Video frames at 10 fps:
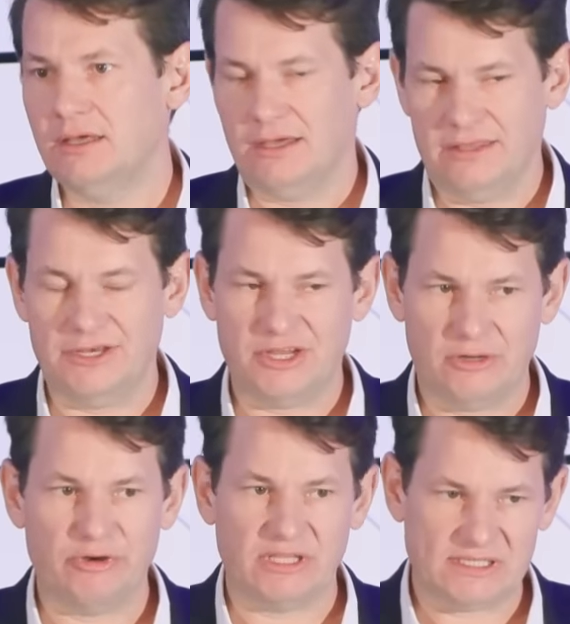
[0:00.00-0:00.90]
And then you
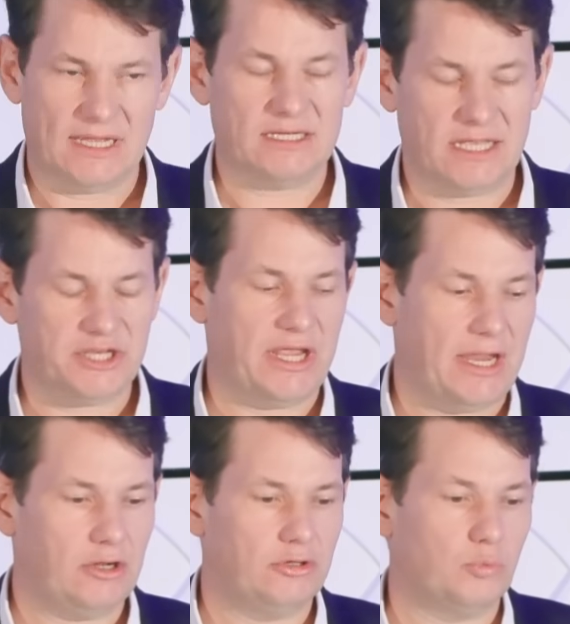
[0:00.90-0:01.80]
can really start to get your
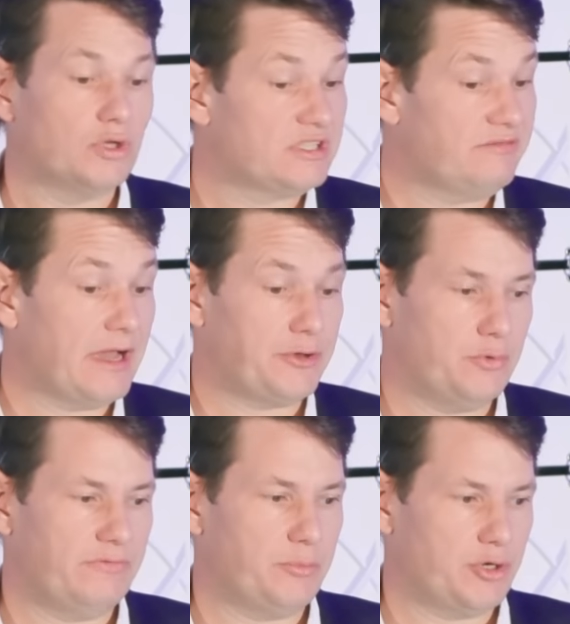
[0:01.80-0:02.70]
handle on what's the value
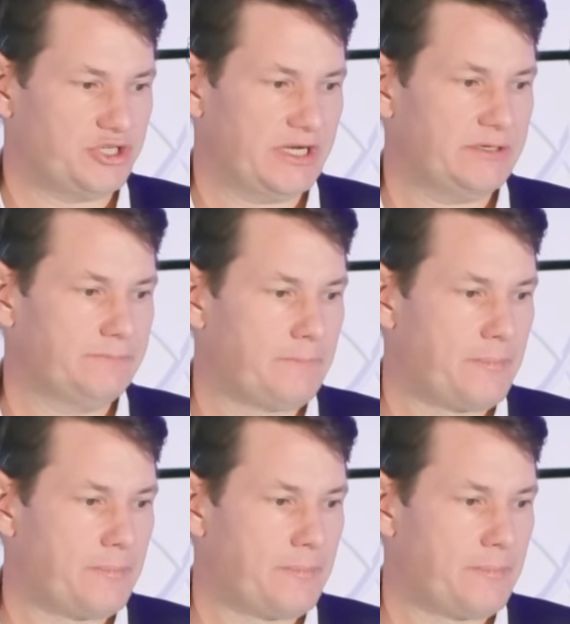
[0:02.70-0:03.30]
of the project.